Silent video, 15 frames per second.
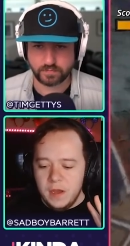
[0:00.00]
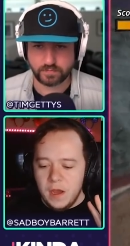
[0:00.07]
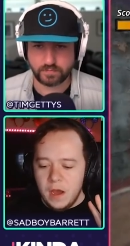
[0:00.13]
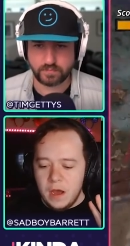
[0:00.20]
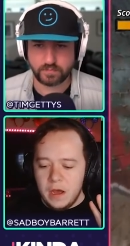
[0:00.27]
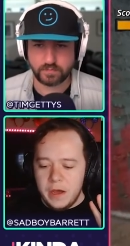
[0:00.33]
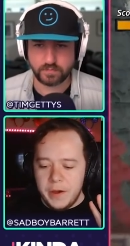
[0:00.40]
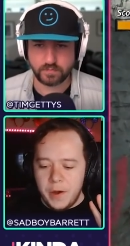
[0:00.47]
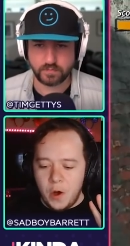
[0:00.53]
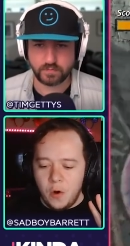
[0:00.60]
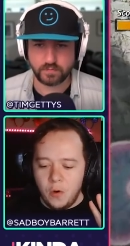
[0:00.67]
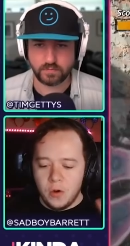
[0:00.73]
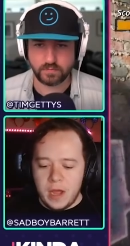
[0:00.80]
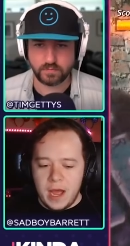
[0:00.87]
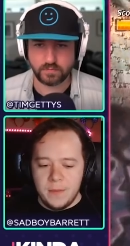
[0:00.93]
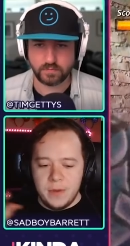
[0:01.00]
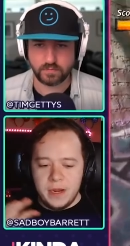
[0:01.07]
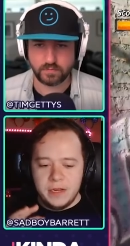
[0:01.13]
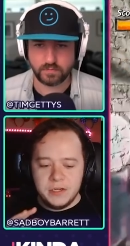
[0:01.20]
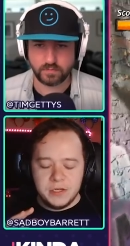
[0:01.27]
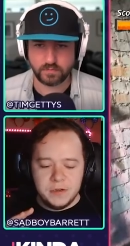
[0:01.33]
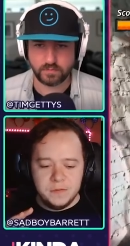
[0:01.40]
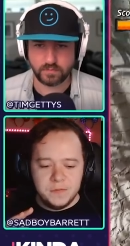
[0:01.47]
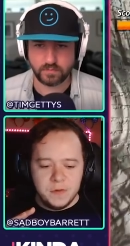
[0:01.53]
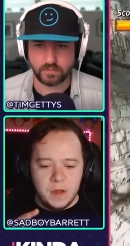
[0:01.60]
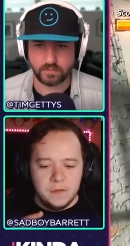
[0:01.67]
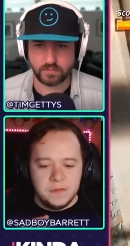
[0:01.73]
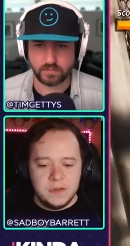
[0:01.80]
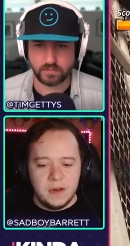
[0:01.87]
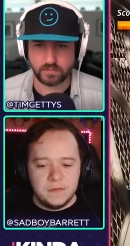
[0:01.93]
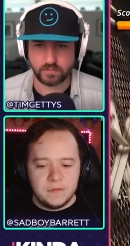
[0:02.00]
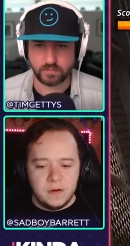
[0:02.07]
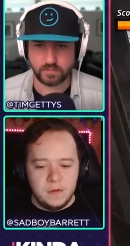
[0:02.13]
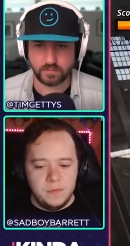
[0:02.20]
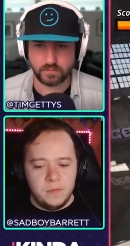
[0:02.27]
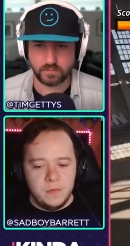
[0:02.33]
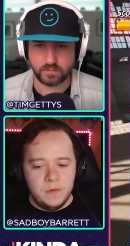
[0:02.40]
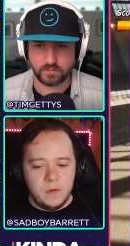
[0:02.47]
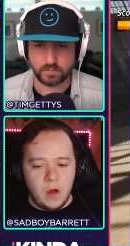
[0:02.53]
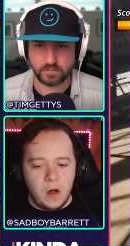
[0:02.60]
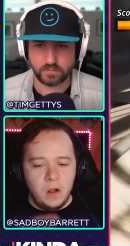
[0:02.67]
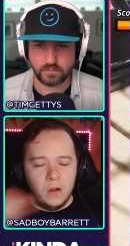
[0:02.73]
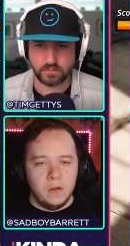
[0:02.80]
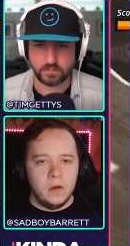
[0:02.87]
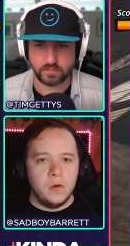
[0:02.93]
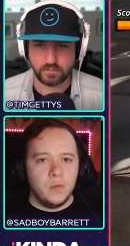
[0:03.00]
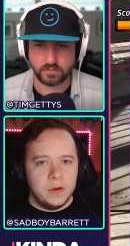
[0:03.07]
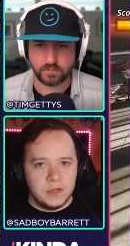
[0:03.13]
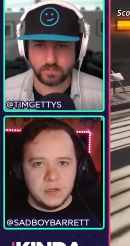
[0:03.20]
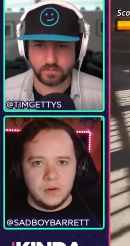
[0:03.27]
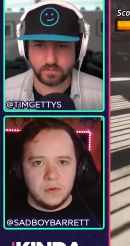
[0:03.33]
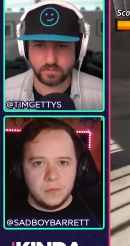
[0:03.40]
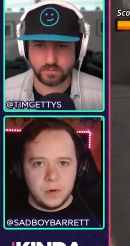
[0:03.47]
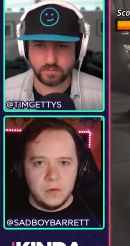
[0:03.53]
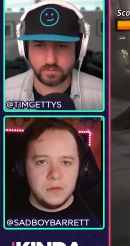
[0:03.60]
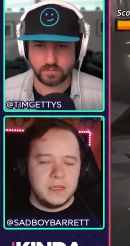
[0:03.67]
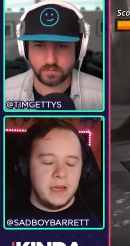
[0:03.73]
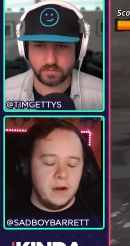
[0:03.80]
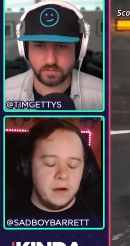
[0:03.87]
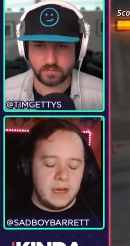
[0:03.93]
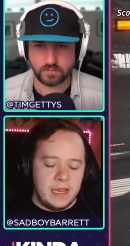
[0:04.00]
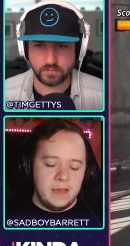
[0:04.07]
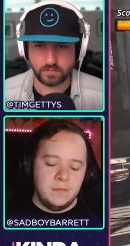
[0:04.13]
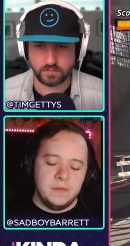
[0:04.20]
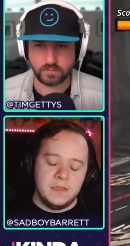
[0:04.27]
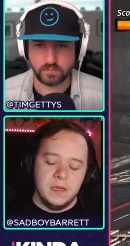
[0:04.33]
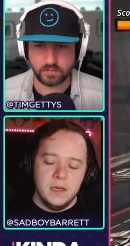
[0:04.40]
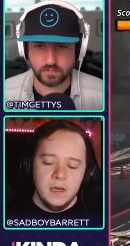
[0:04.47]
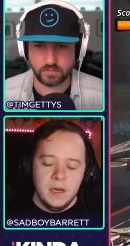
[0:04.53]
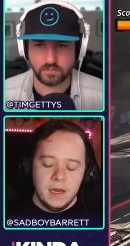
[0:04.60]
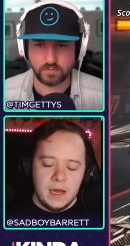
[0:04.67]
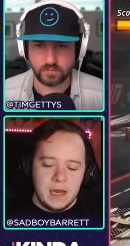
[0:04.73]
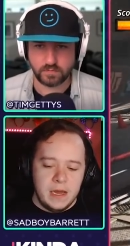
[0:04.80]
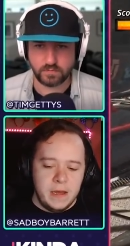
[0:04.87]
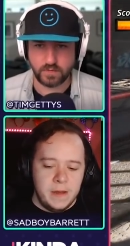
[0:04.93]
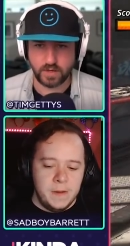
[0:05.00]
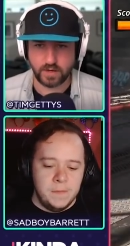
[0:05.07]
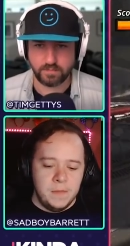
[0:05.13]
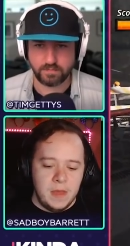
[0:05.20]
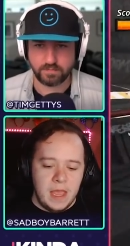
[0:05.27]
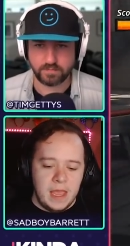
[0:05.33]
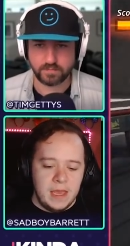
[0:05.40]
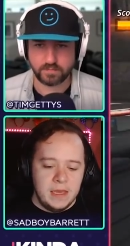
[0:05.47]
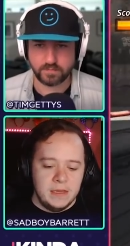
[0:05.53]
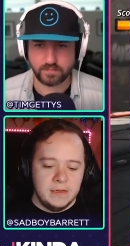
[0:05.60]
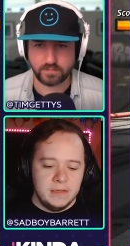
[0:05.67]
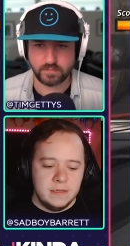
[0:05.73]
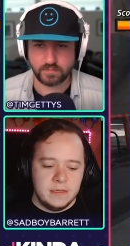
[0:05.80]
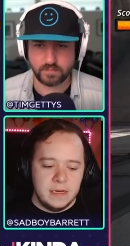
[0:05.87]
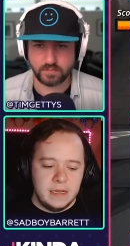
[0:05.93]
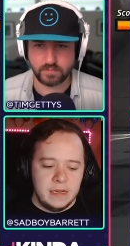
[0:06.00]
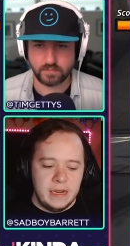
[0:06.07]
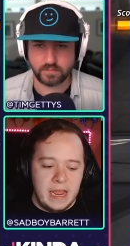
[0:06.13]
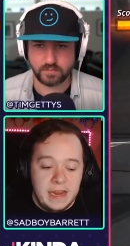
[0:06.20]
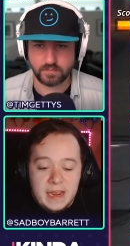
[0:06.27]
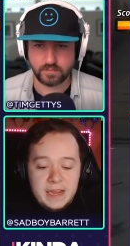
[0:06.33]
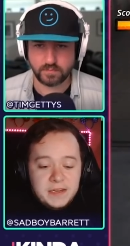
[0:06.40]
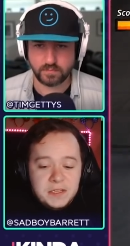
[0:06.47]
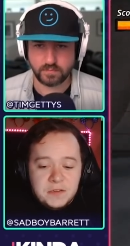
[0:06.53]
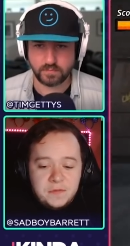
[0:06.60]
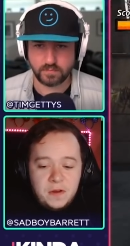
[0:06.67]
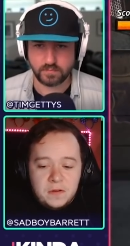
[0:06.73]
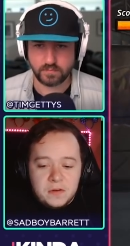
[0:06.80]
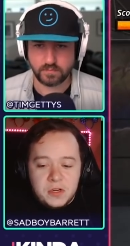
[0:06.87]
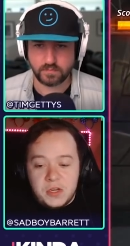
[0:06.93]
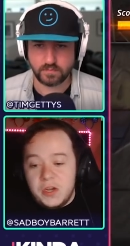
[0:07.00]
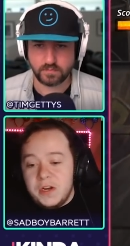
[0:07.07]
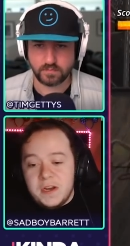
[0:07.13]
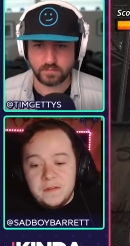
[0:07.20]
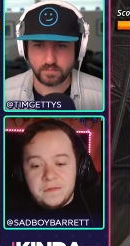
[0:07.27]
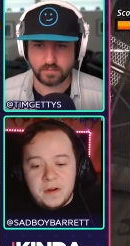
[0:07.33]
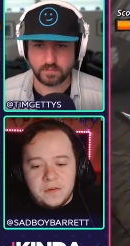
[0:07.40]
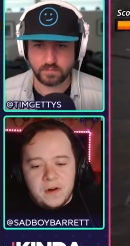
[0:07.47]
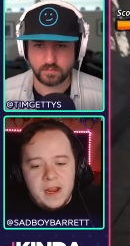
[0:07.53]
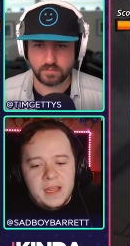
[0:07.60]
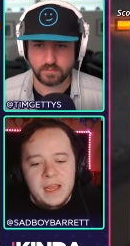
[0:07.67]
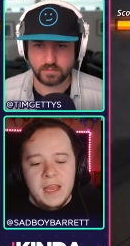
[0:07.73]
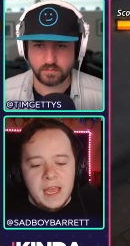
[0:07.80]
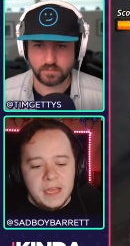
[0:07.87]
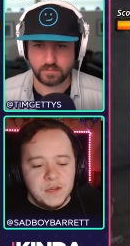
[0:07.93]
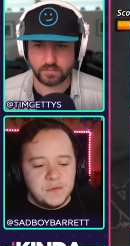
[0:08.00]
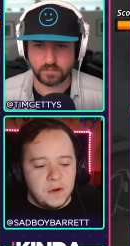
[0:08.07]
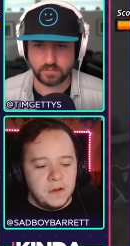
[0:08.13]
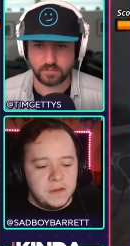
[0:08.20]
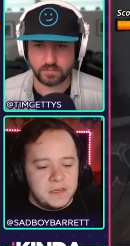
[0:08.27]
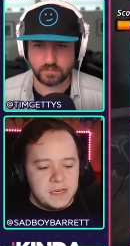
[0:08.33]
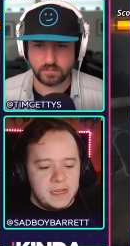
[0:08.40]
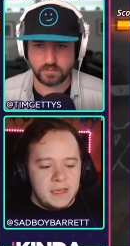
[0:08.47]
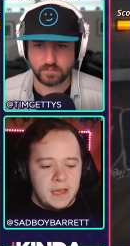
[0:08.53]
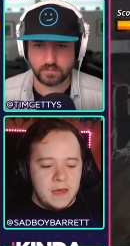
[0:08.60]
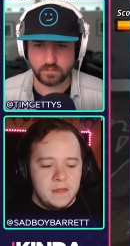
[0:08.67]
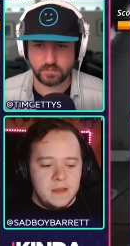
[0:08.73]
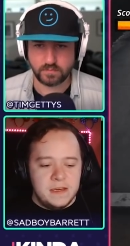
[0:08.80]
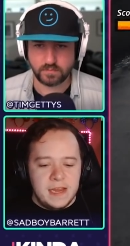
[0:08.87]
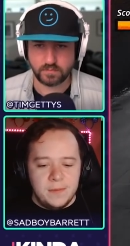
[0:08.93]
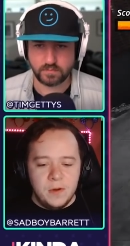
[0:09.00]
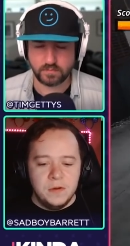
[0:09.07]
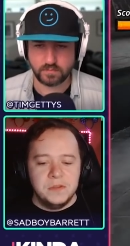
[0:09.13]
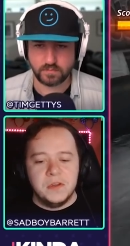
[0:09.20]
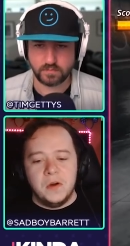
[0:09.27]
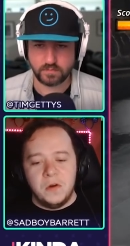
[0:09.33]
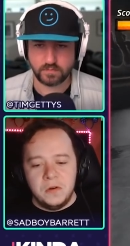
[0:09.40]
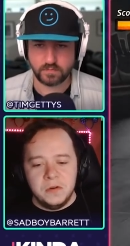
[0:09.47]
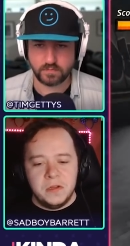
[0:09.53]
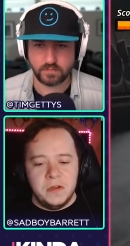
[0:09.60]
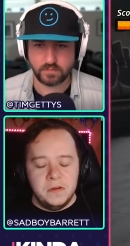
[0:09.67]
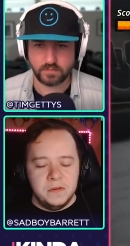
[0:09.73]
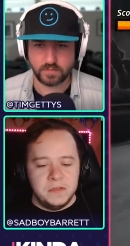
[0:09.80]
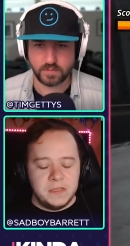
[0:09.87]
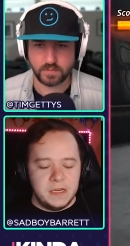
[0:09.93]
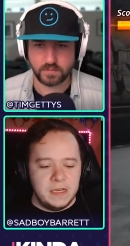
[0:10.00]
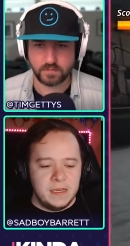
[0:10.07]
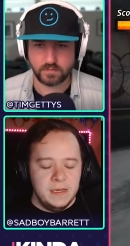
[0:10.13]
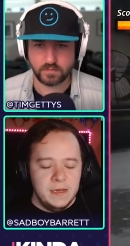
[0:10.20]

Speaker 1: a whole combination of, of stuff from all original Pro Skater games, um, yeah. and it, it just felt good and it felt right as far as like the demo as a whole goes. Like